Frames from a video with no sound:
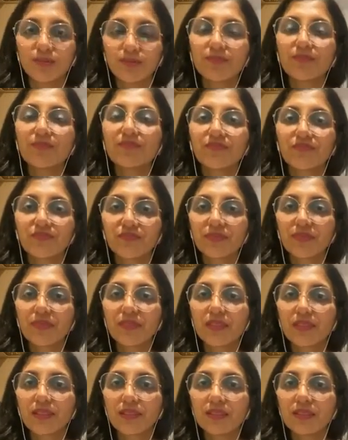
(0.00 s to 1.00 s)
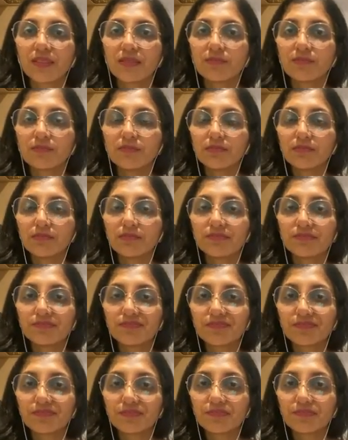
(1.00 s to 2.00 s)

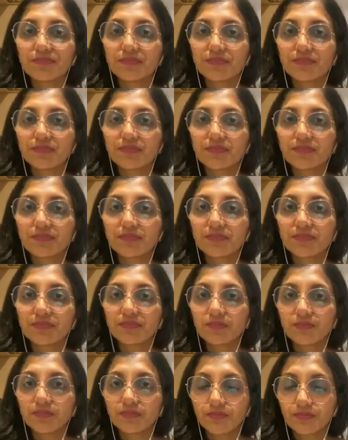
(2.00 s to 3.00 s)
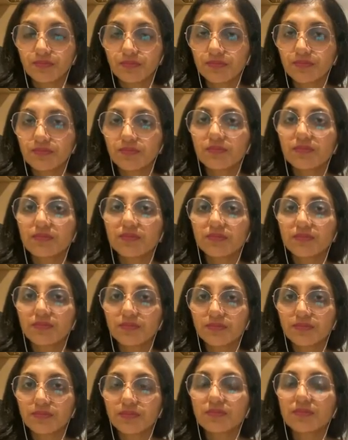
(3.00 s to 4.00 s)

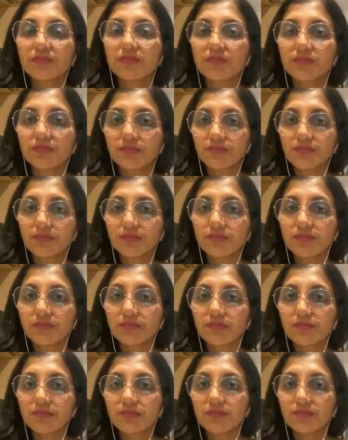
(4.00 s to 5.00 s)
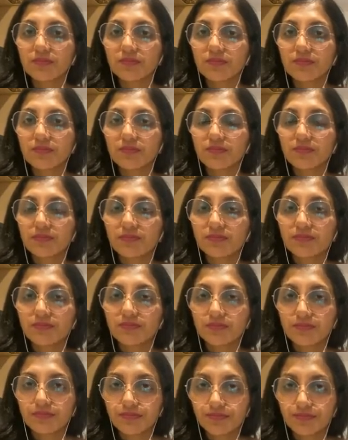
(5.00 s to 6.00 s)

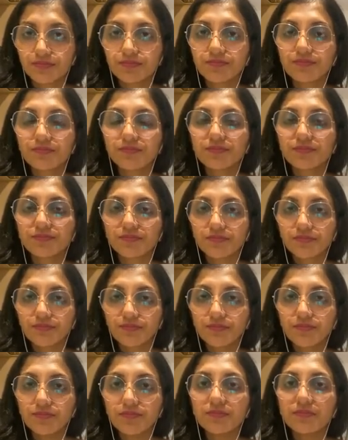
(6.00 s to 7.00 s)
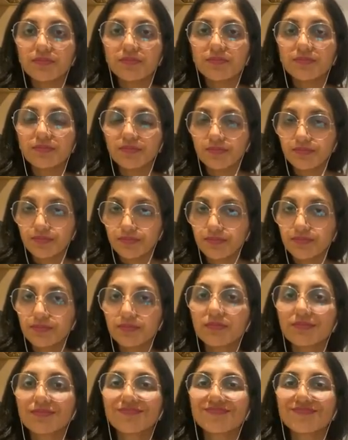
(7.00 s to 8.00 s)
No words are spoken by the person on screen.